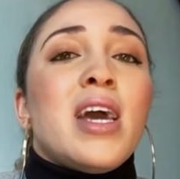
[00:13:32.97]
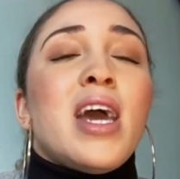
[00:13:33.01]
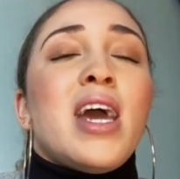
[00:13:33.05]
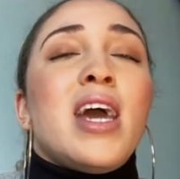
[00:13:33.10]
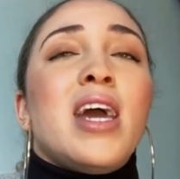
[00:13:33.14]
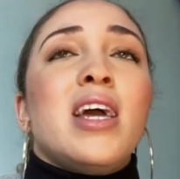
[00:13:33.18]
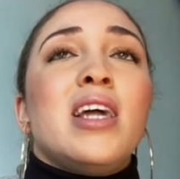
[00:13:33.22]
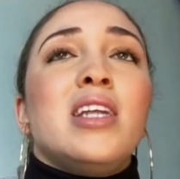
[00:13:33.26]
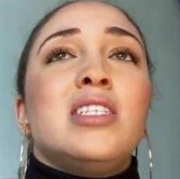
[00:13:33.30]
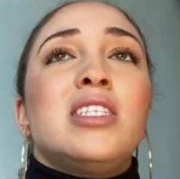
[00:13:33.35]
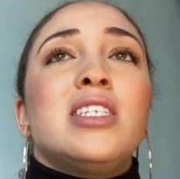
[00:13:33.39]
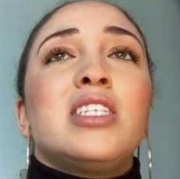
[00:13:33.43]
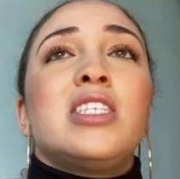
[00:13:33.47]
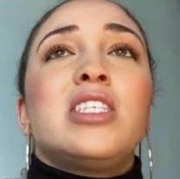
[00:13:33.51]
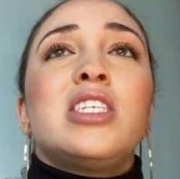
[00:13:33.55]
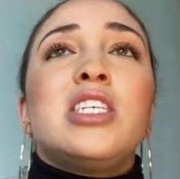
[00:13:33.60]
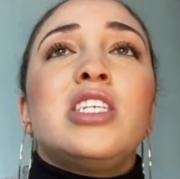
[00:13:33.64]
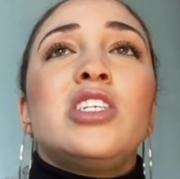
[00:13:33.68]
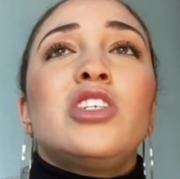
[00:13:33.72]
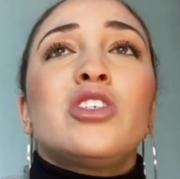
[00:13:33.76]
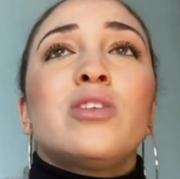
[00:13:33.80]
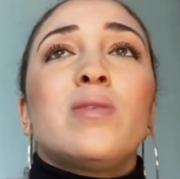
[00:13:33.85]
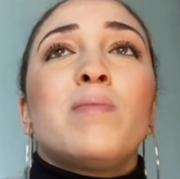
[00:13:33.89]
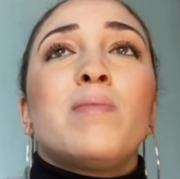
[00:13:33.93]
And to
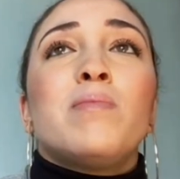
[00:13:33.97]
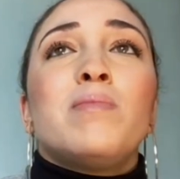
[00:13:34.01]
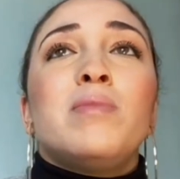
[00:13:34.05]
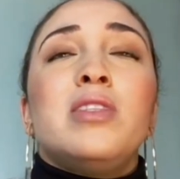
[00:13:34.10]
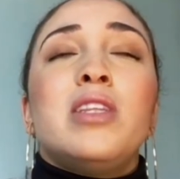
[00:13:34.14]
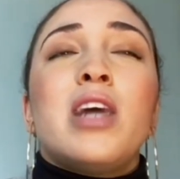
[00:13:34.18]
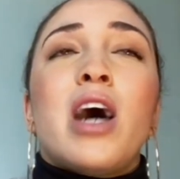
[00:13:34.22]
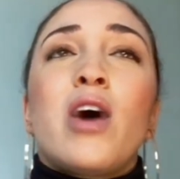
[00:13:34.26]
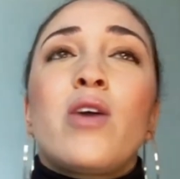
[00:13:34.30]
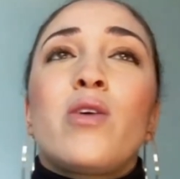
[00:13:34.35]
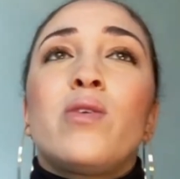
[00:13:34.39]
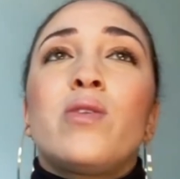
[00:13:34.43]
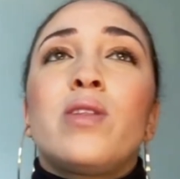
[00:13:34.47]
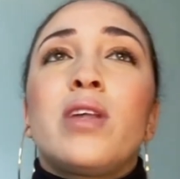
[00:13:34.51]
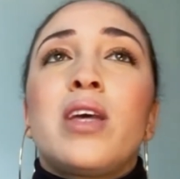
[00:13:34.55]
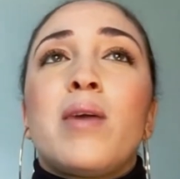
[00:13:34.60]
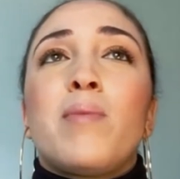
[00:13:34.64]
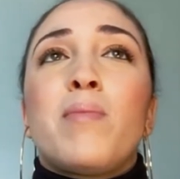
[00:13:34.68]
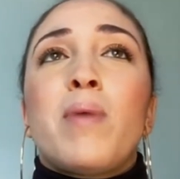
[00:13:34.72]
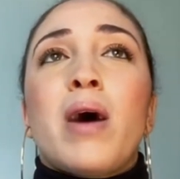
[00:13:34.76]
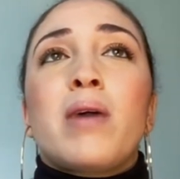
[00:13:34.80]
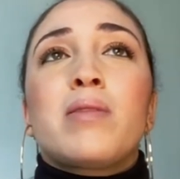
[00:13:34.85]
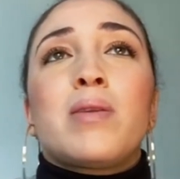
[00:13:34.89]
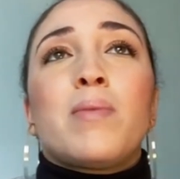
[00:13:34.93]
teach him not only
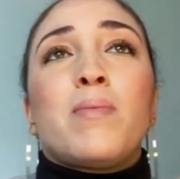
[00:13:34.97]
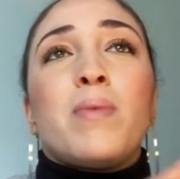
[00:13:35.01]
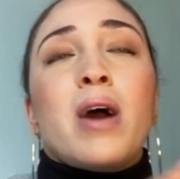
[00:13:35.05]
about the